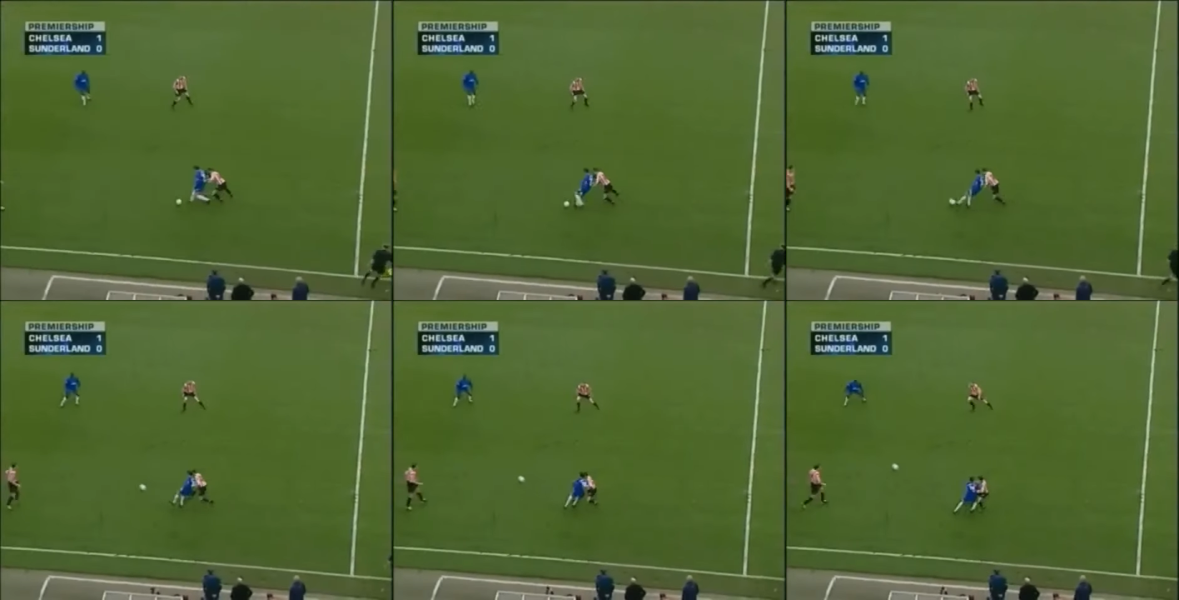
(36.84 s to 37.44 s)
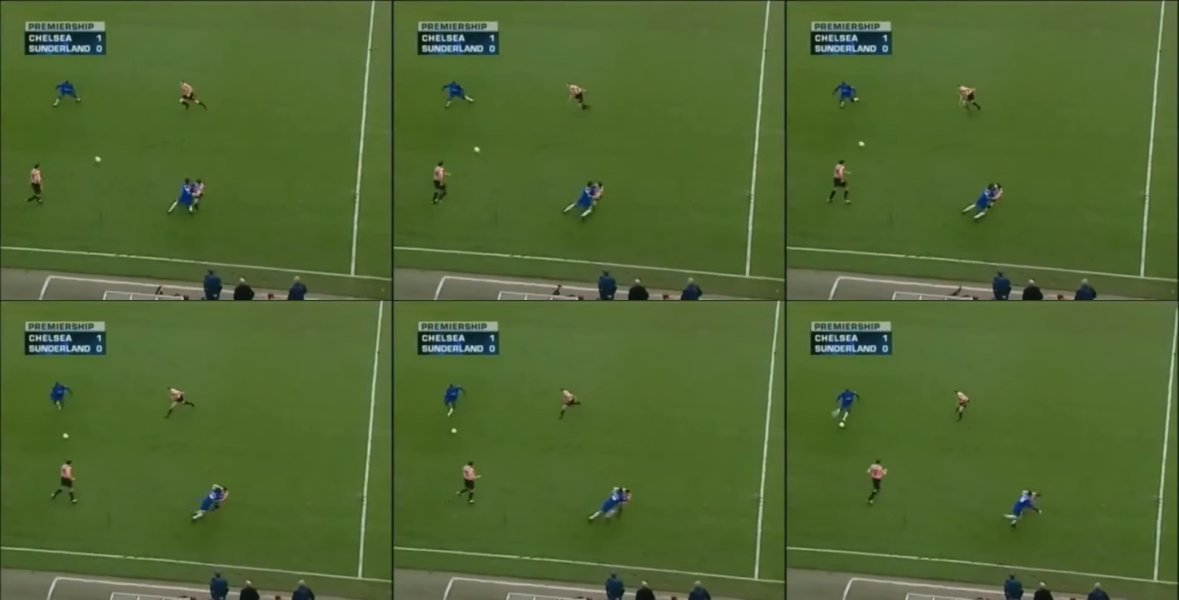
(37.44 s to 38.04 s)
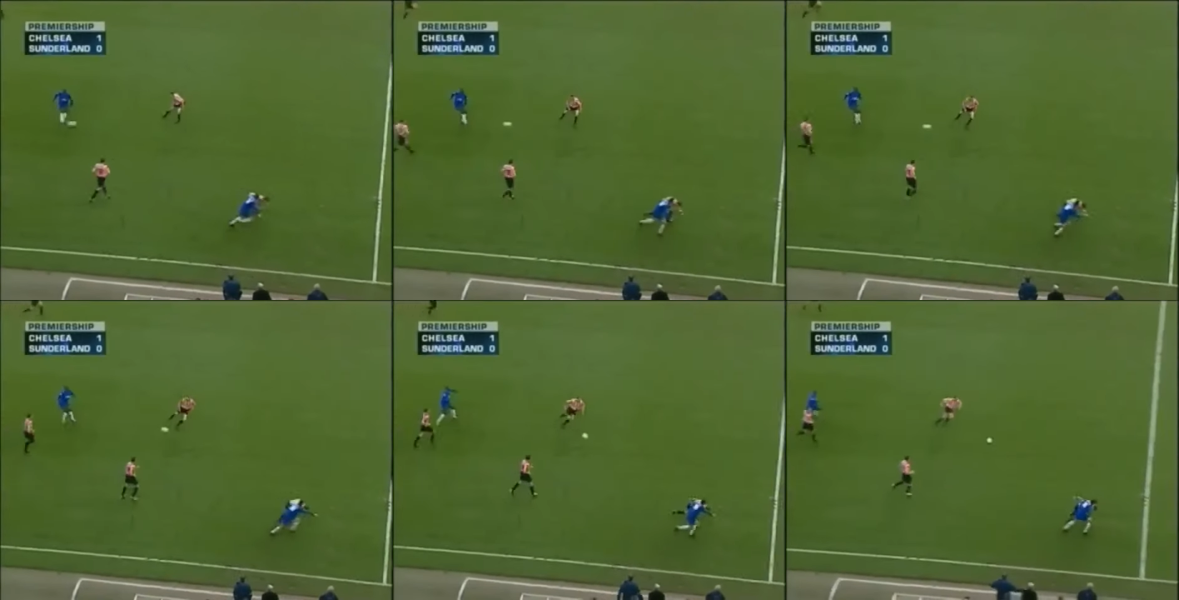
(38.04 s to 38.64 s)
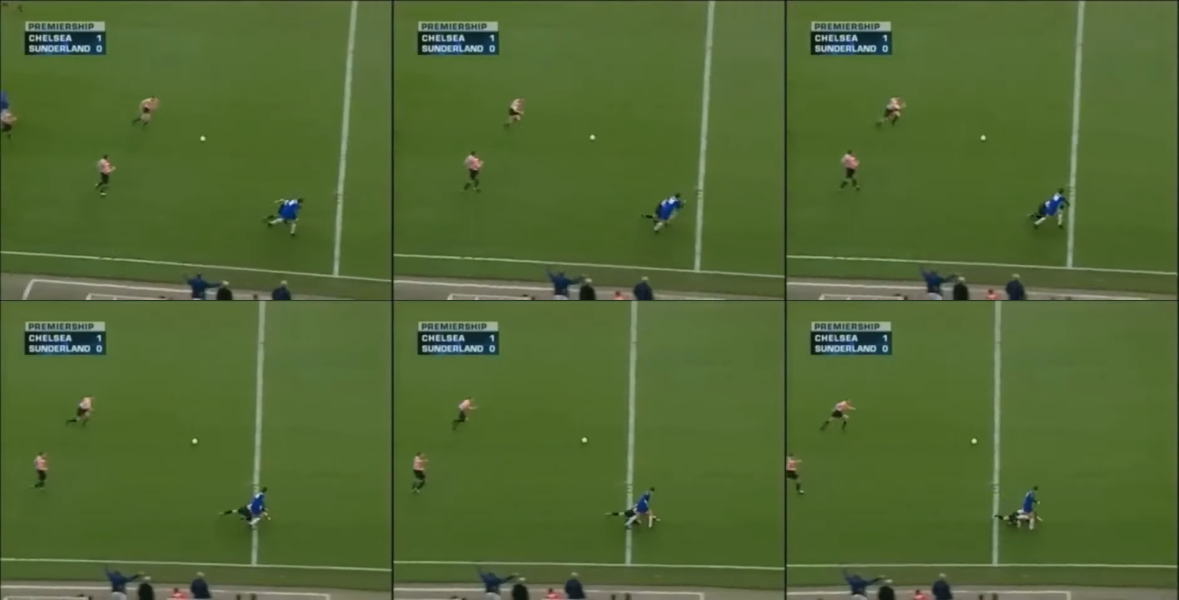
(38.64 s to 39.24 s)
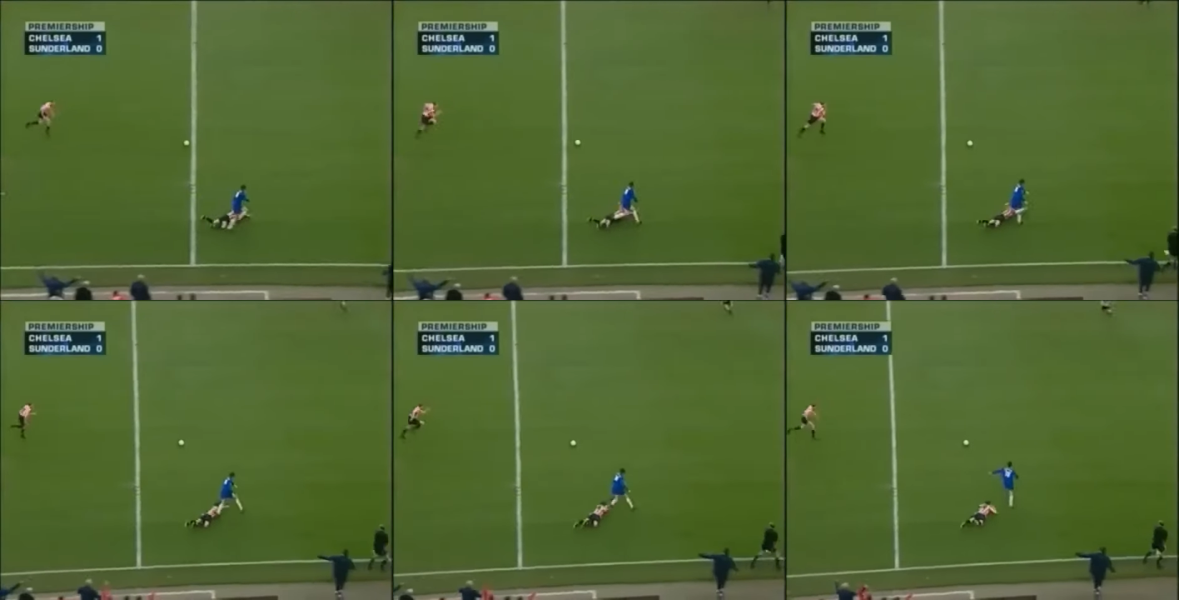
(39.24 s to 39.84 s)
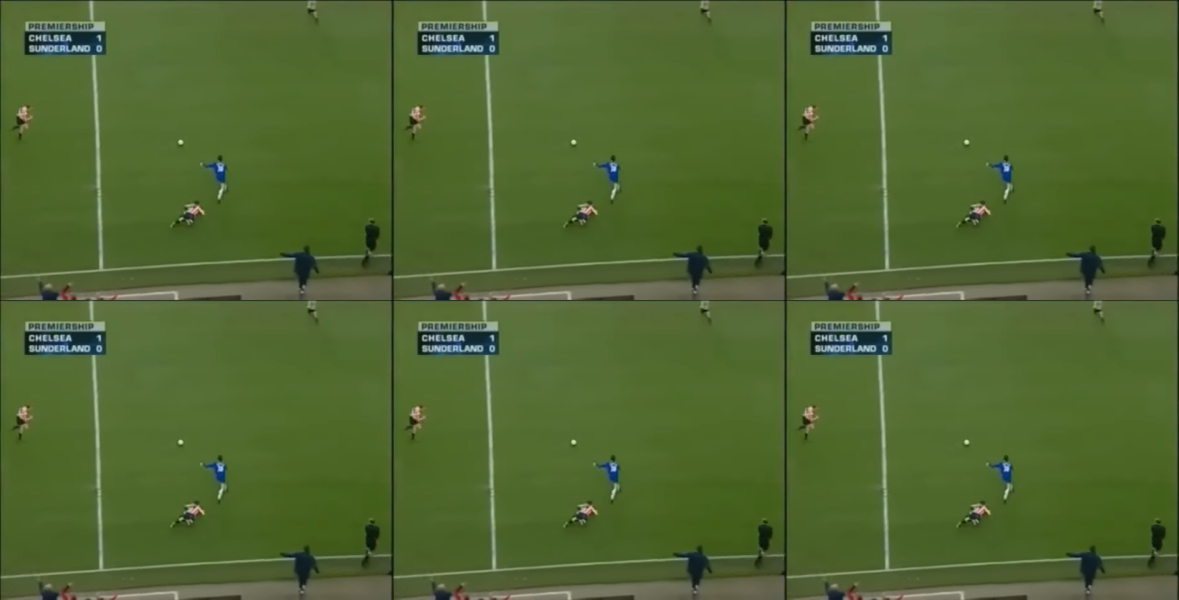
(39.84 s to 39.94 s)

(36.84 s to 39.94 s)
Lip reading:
Nobody's mouth can be seen.